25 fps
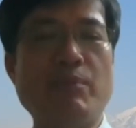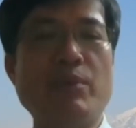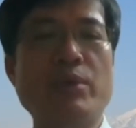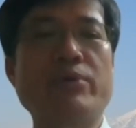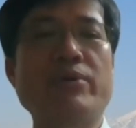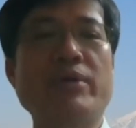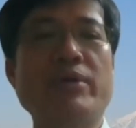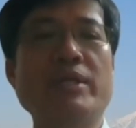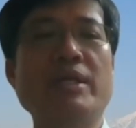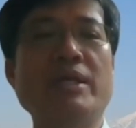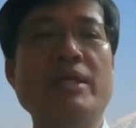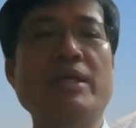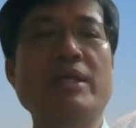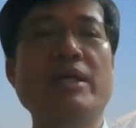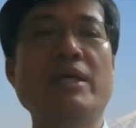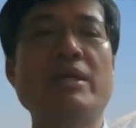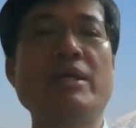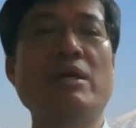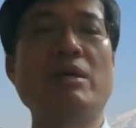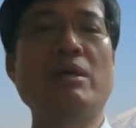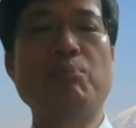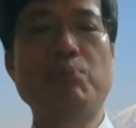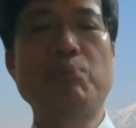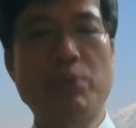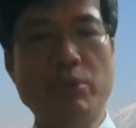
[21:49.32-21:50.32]
democratic
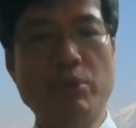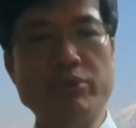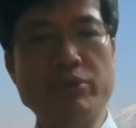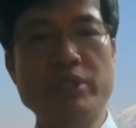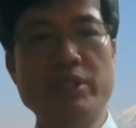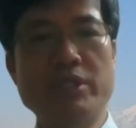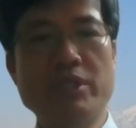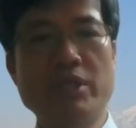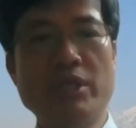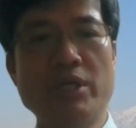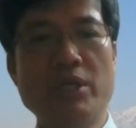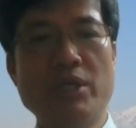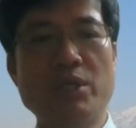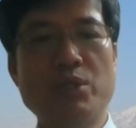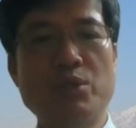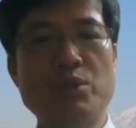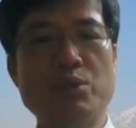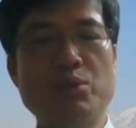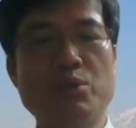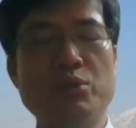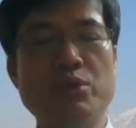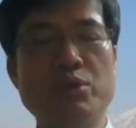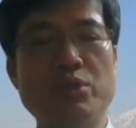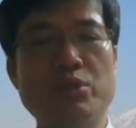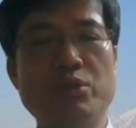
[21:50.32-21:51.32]
approach
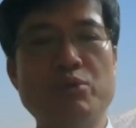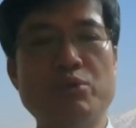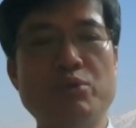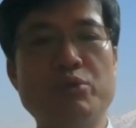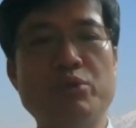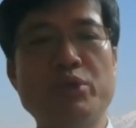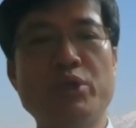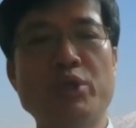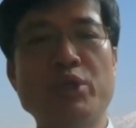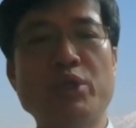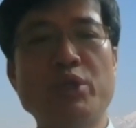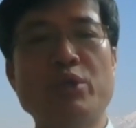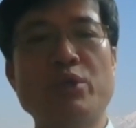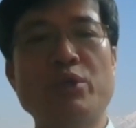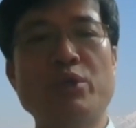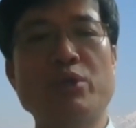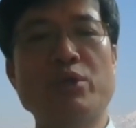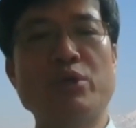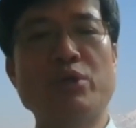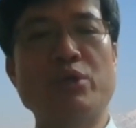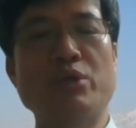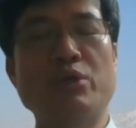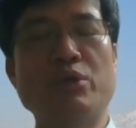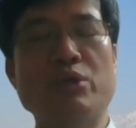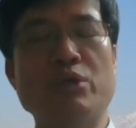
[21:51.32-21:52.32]
to
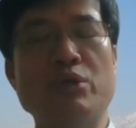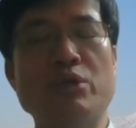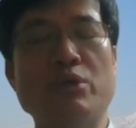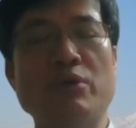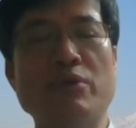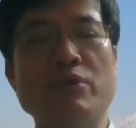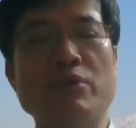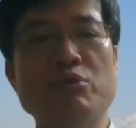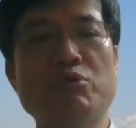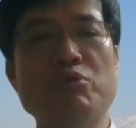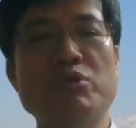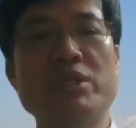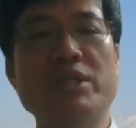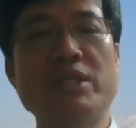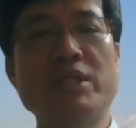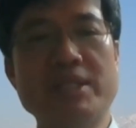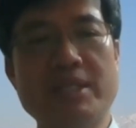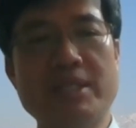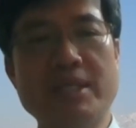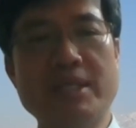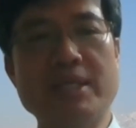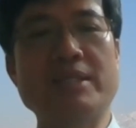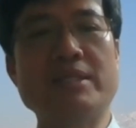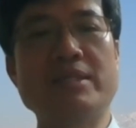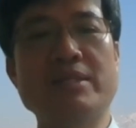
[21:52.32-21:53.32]

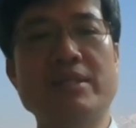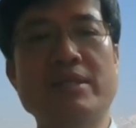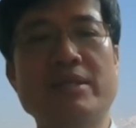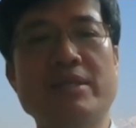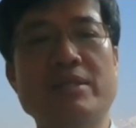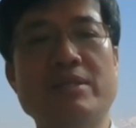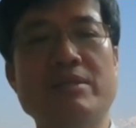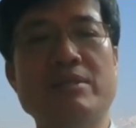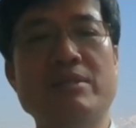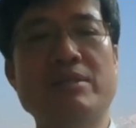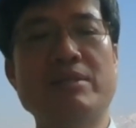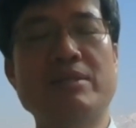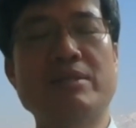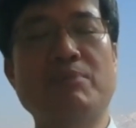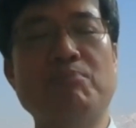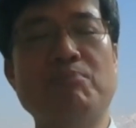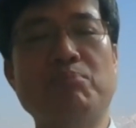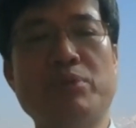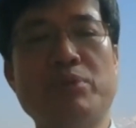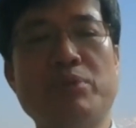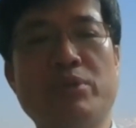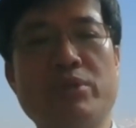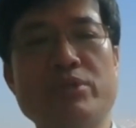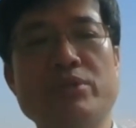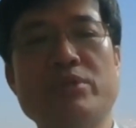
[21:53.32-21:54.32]
discuss the
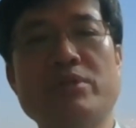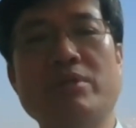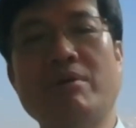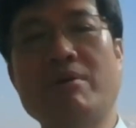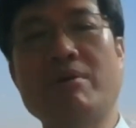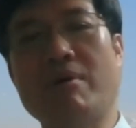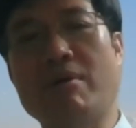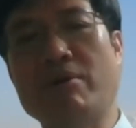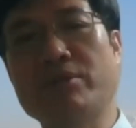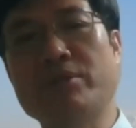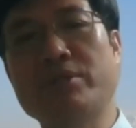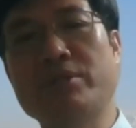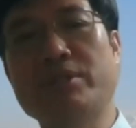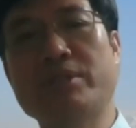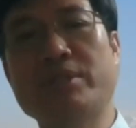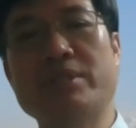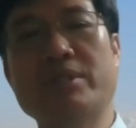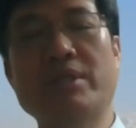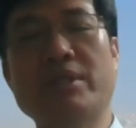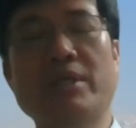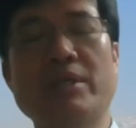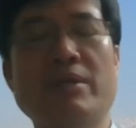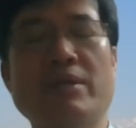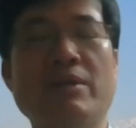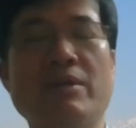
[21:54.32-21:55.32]
pros,
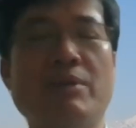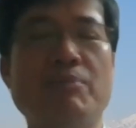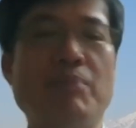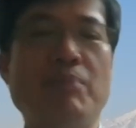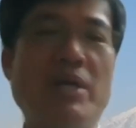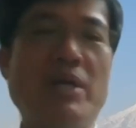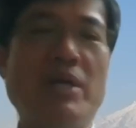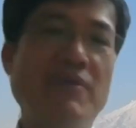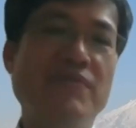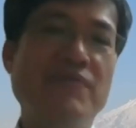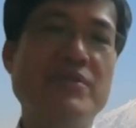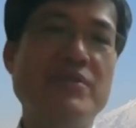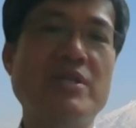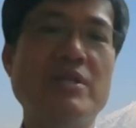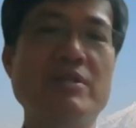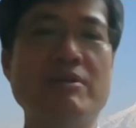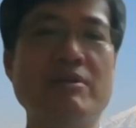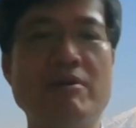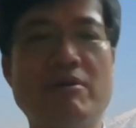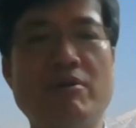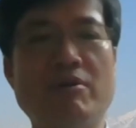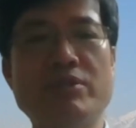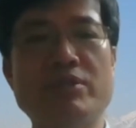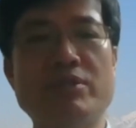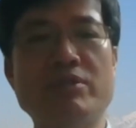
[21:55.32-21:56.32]
cons, benefits,
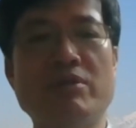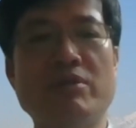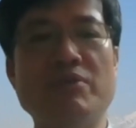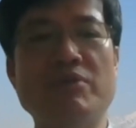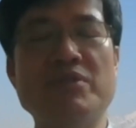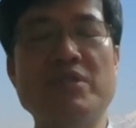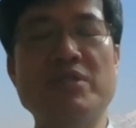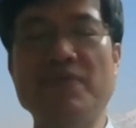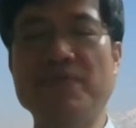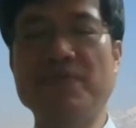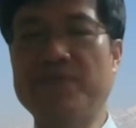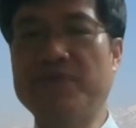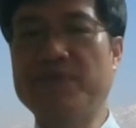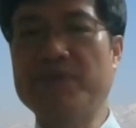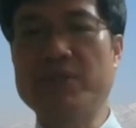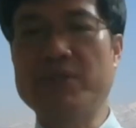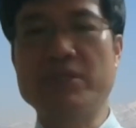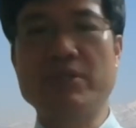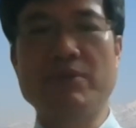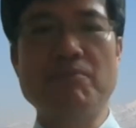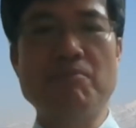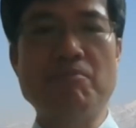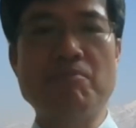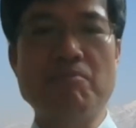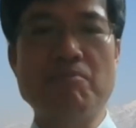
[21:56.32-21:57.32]
and costs of
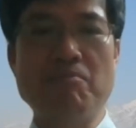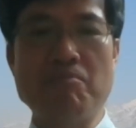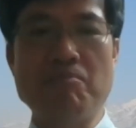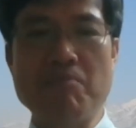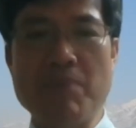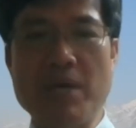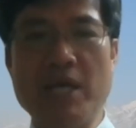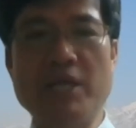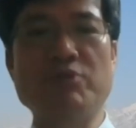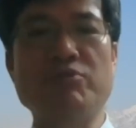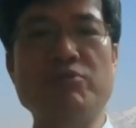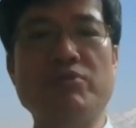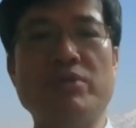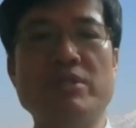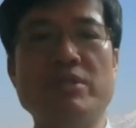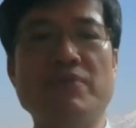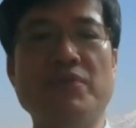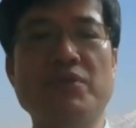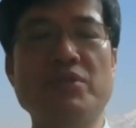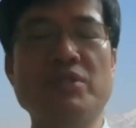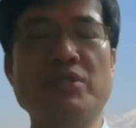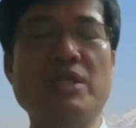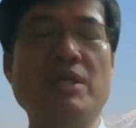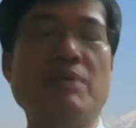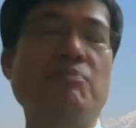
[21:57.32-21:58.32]
different measures.
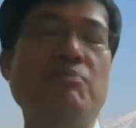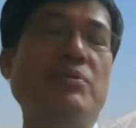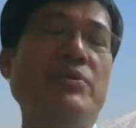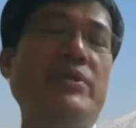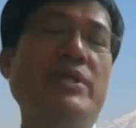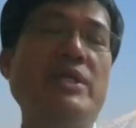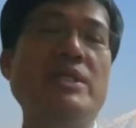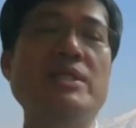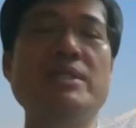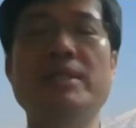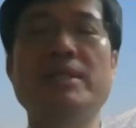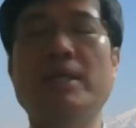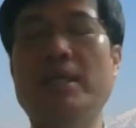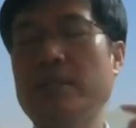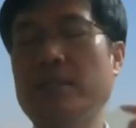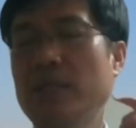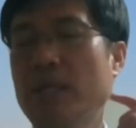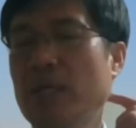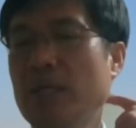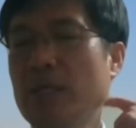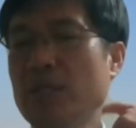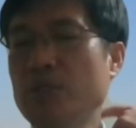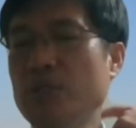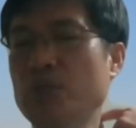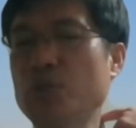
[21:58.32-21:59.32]
For example, these days,
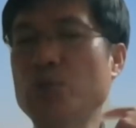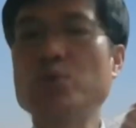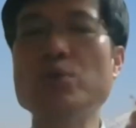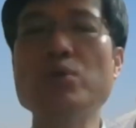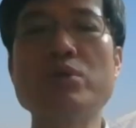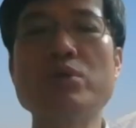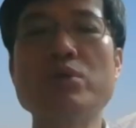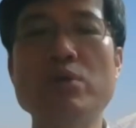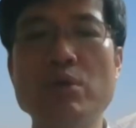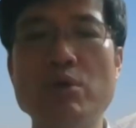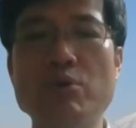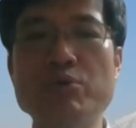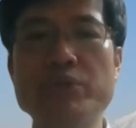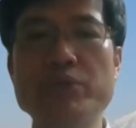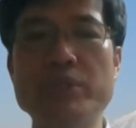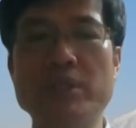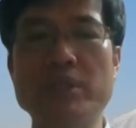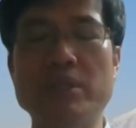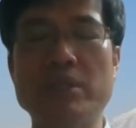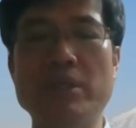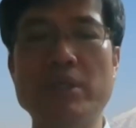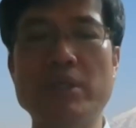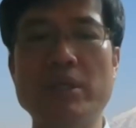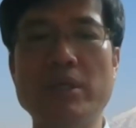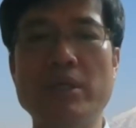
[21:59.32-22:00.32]
school
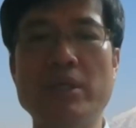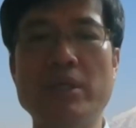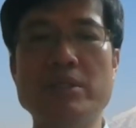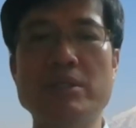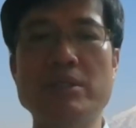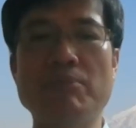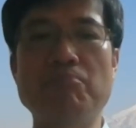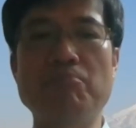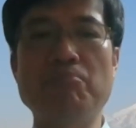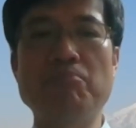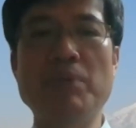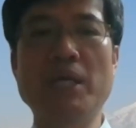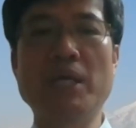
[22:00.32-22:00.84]
closure is